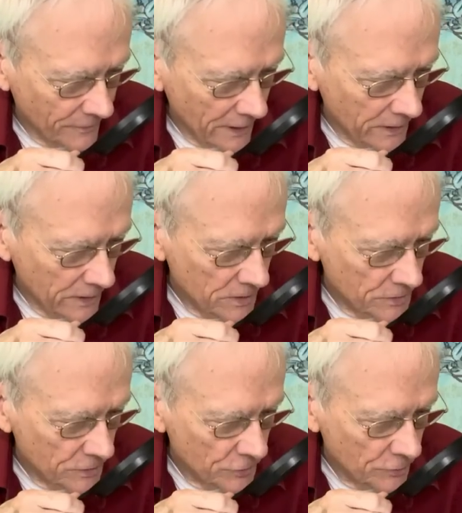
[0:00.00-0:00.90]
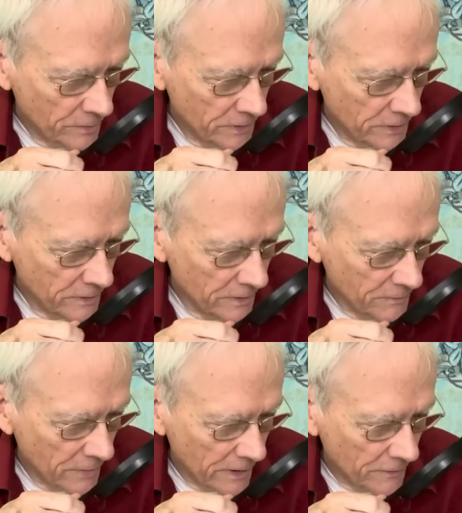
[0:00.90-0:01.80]
And it is distributed
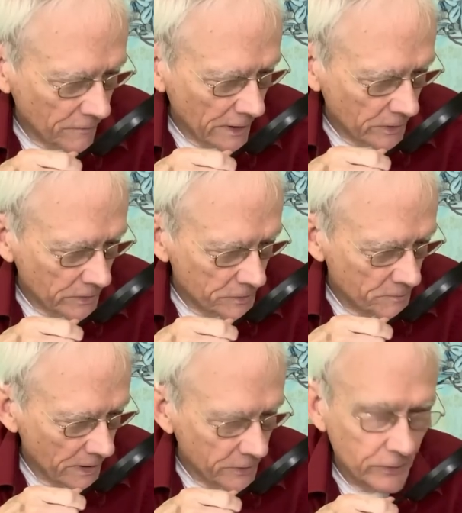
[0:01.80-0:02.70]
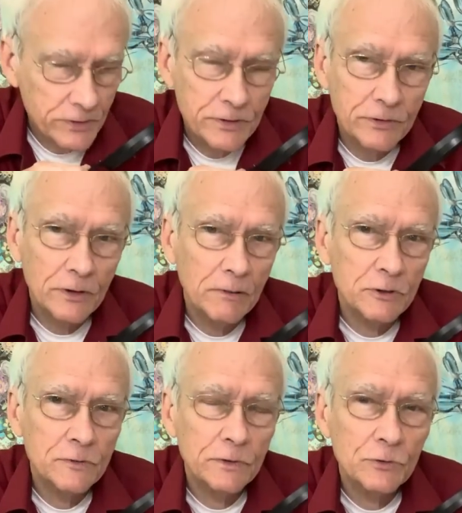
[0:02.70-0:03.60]
by Flowers Bakeries in
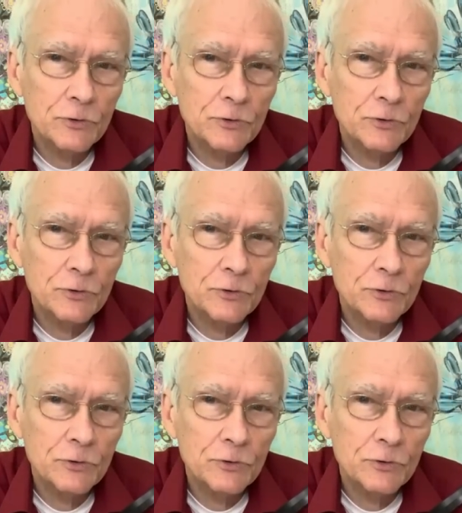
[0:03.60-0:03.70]
Thomasville,